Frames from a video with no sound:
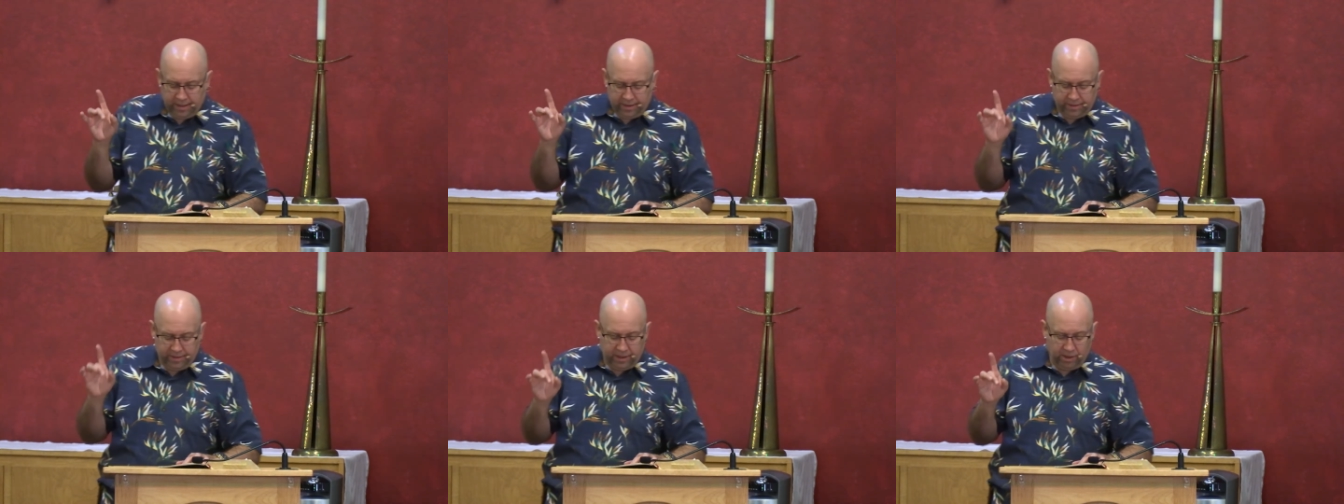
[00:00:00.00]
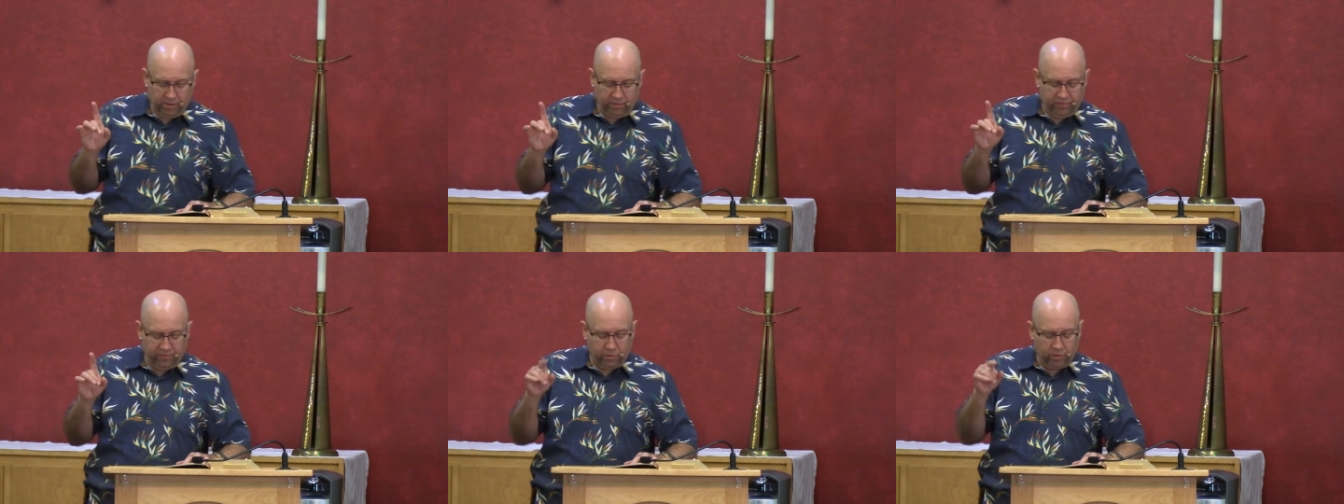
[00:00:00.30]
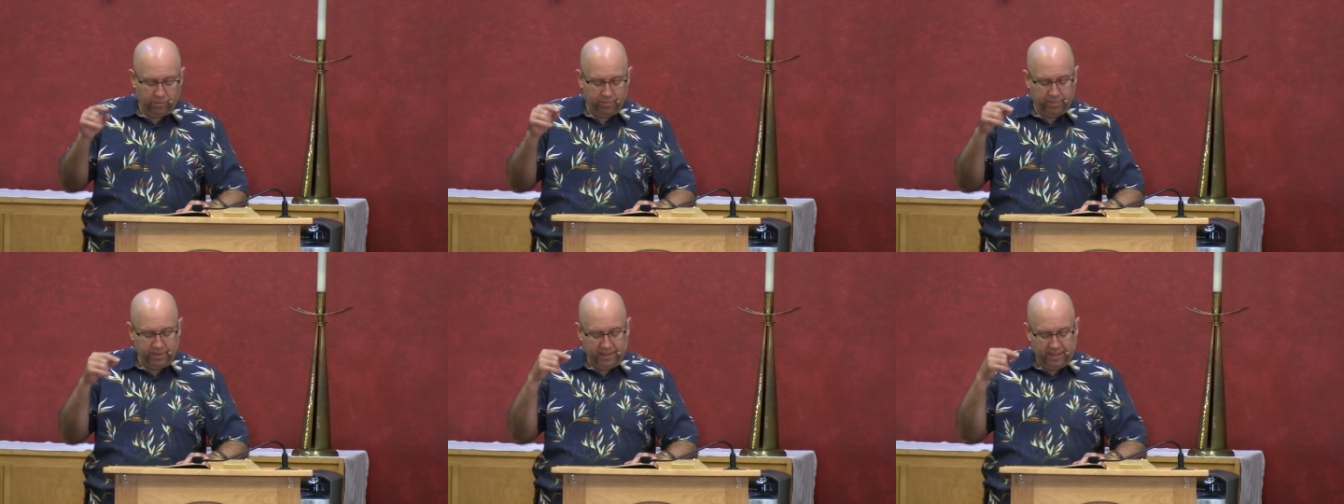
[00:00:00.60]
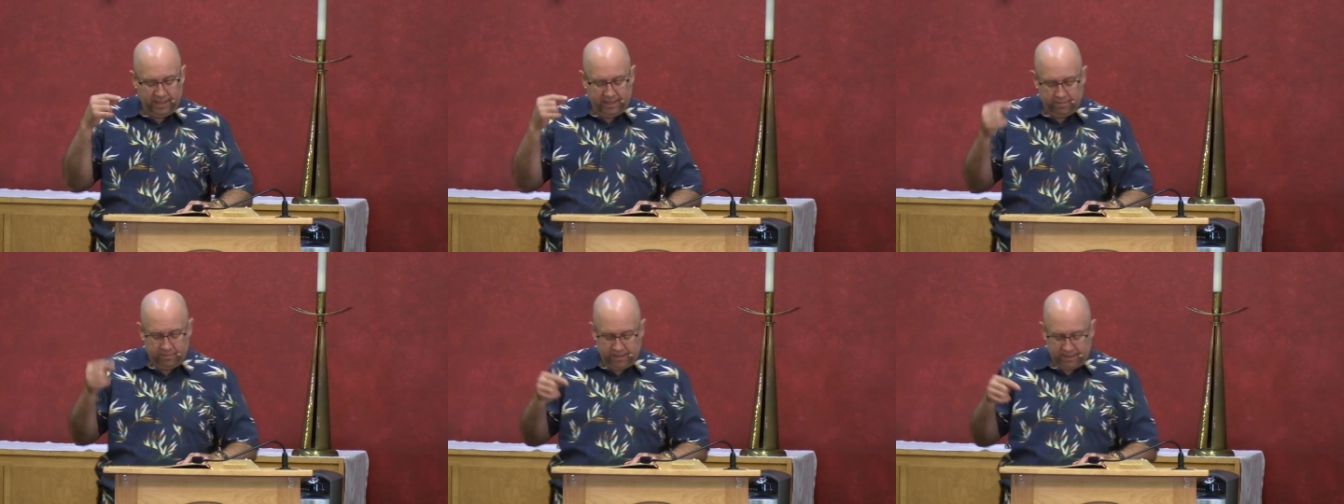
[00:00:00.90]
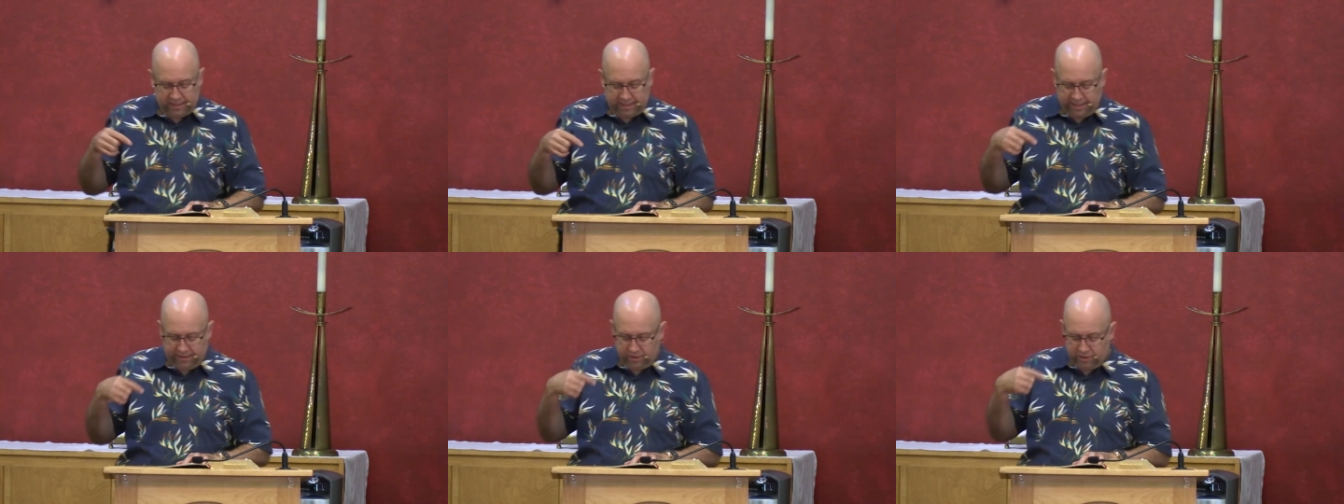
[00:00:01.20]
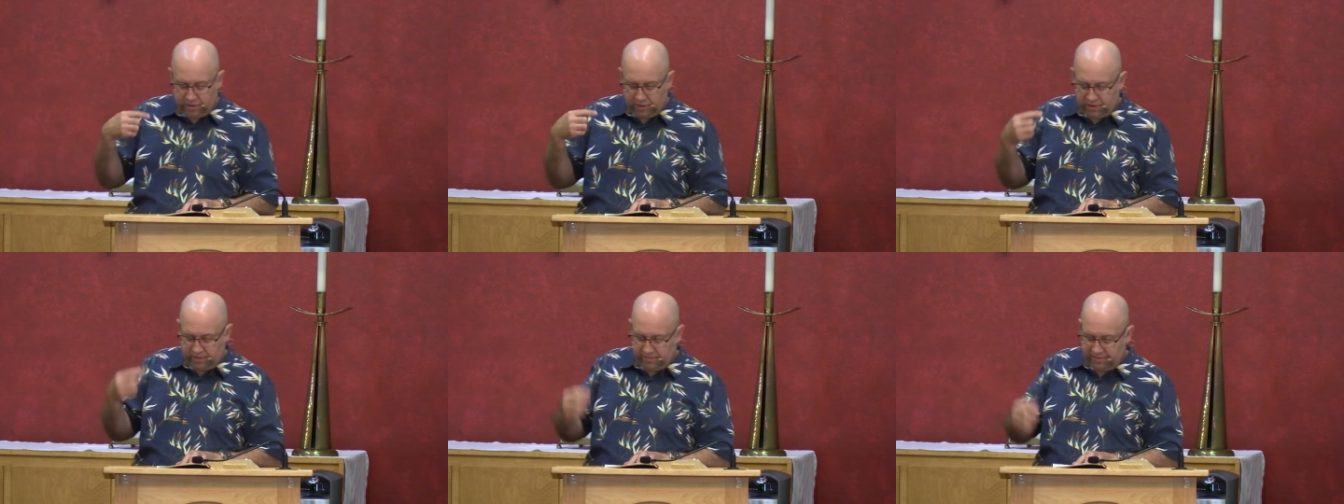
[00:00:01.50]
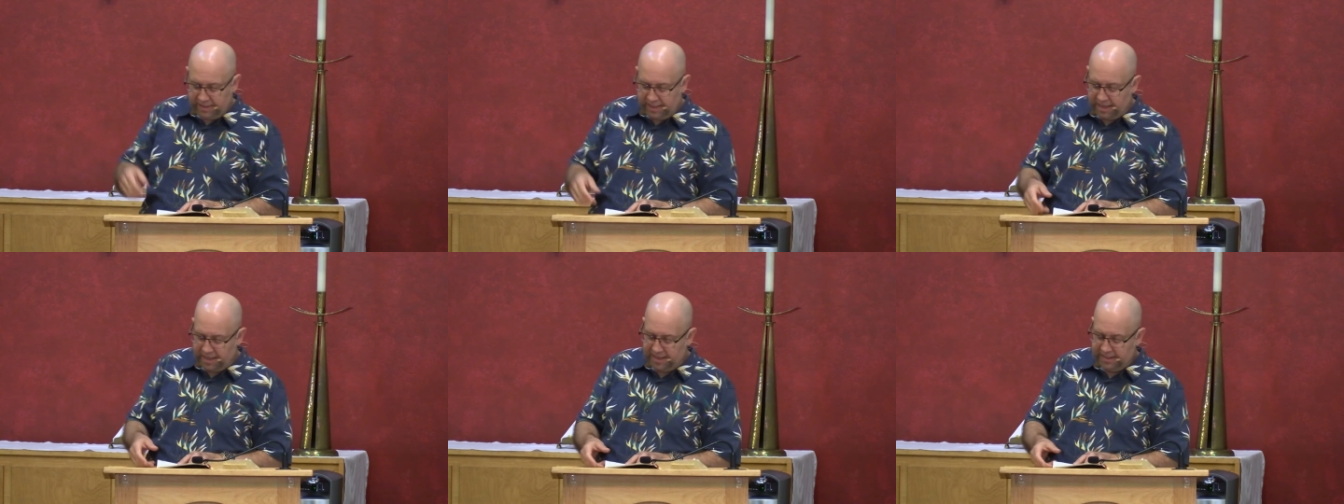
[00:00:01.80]
Therefore, be imitators
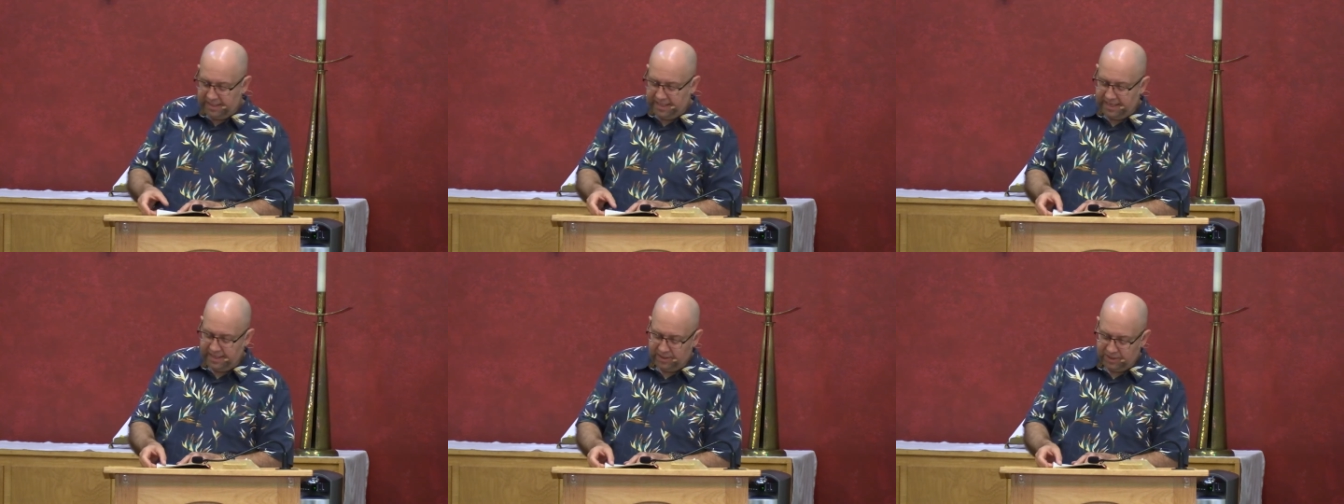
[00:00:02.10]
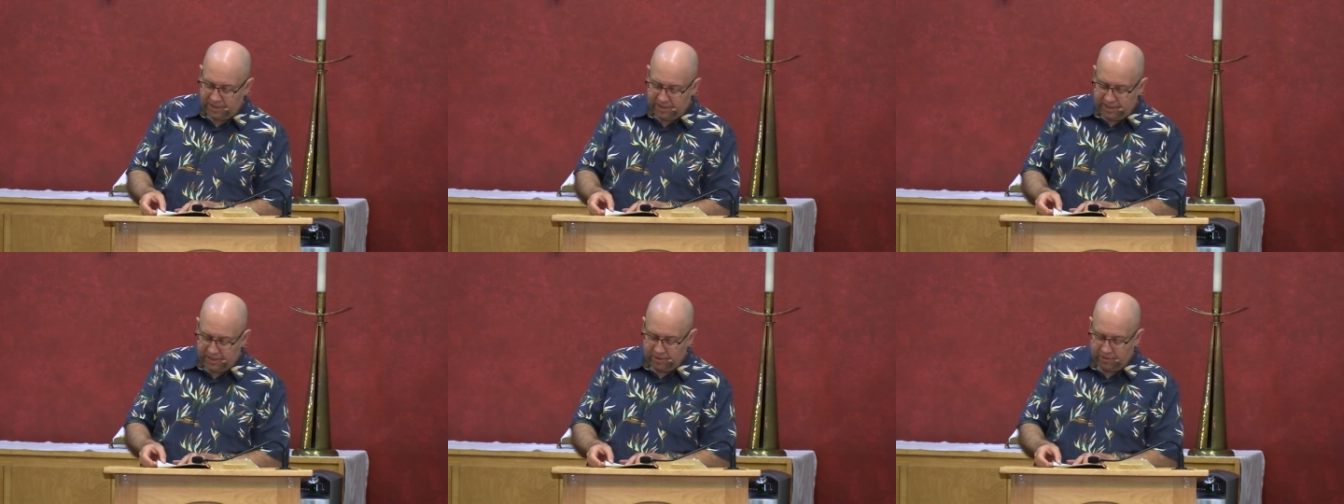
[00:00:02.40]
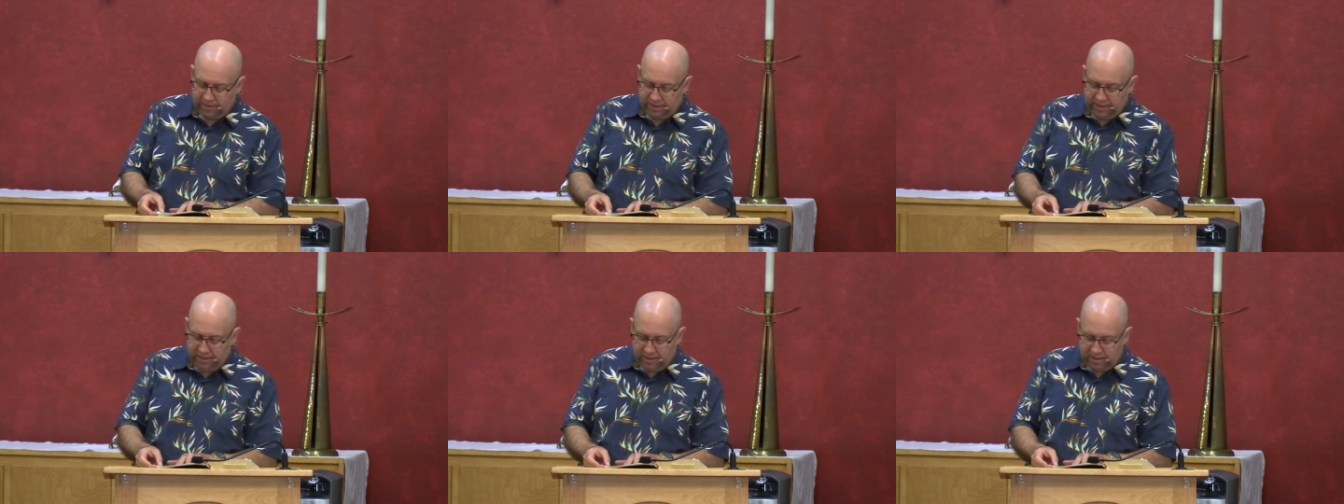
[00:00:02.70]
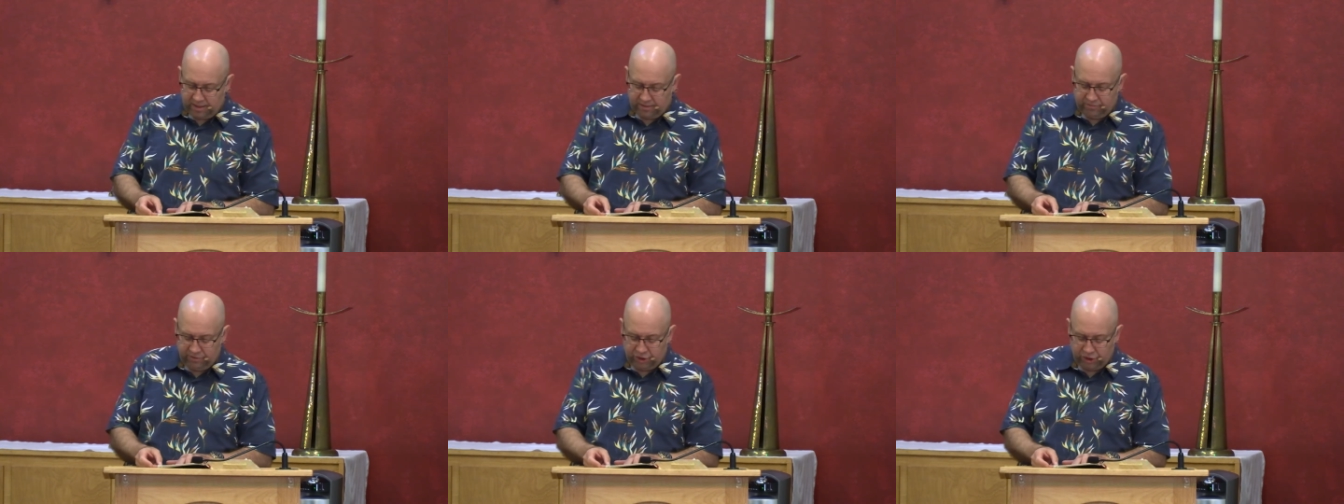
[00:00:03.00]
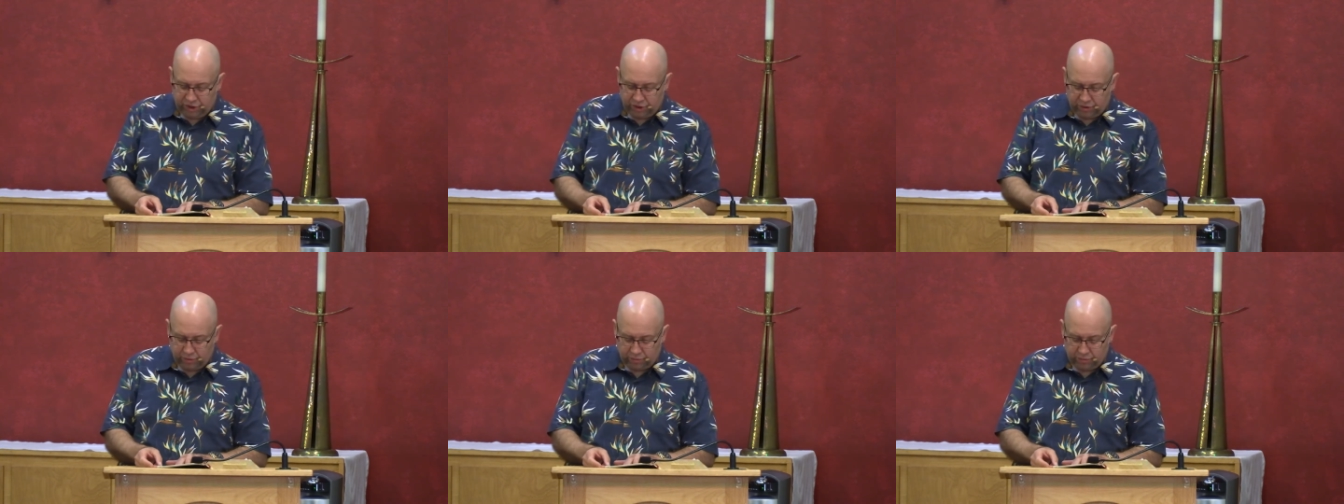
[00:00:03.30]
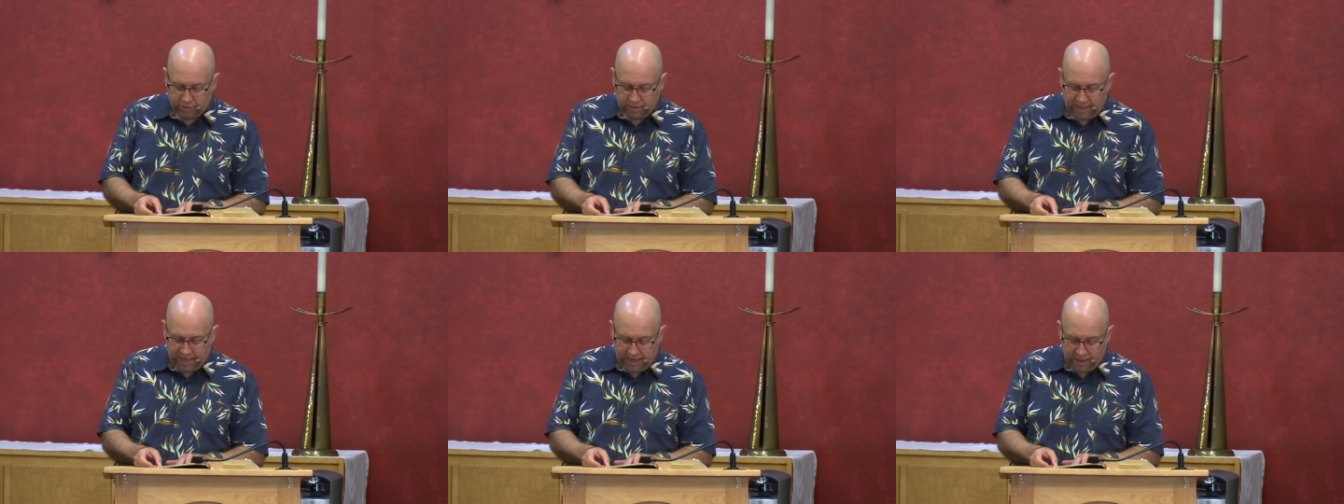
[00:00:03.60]
of God as dearly loved children